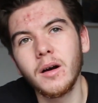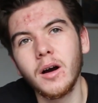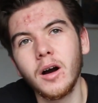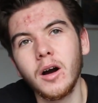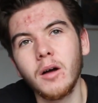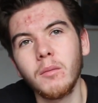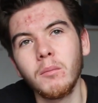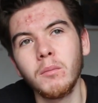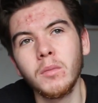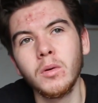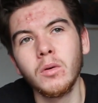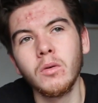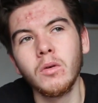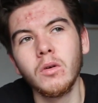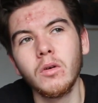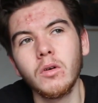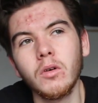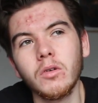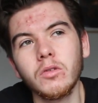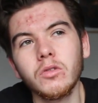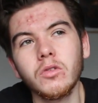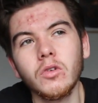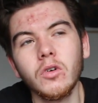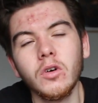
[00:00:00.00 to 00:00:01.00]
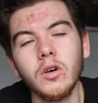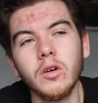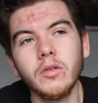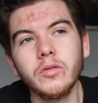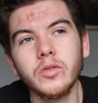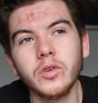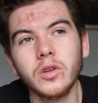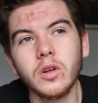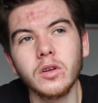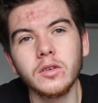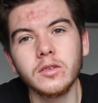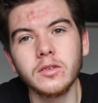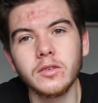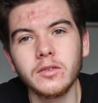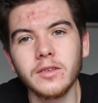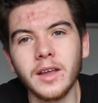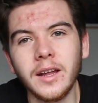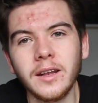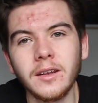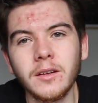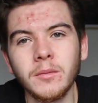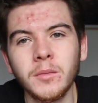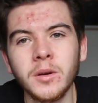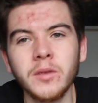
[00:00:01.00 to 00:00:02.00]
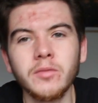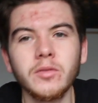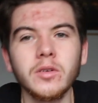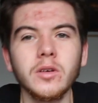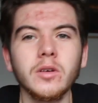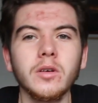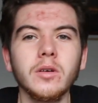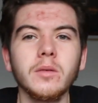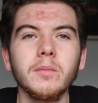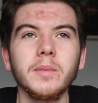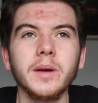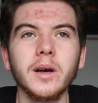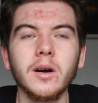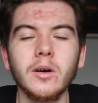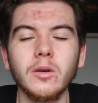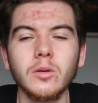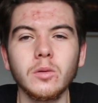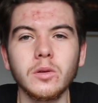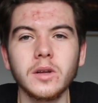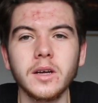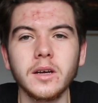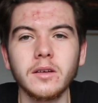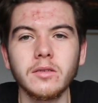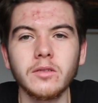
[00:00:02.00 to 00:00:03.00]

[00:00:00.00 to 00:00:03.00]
are more sort of, you'll understand them if you're a bit older.